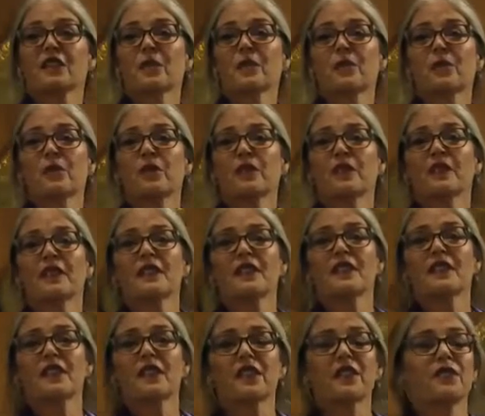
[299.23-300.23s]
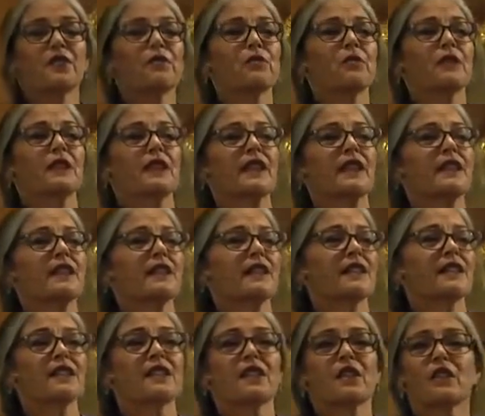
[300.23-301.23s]
liberal doesn't relate
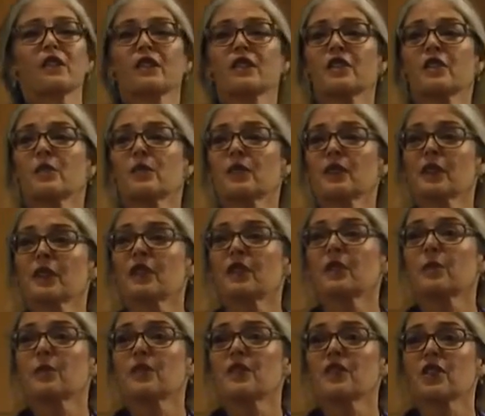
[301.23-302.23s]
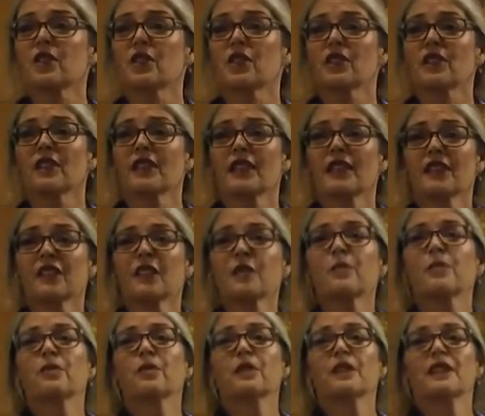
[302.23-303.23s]
necessarily to political position.
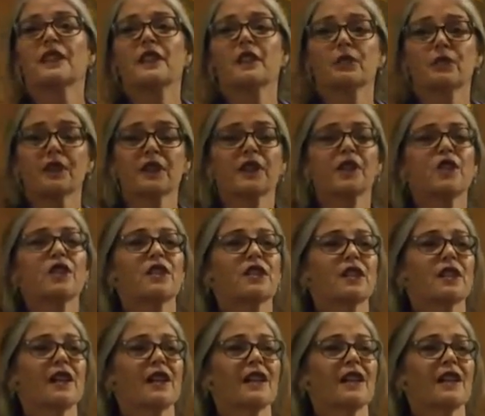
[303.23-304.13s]
Liberal in a religious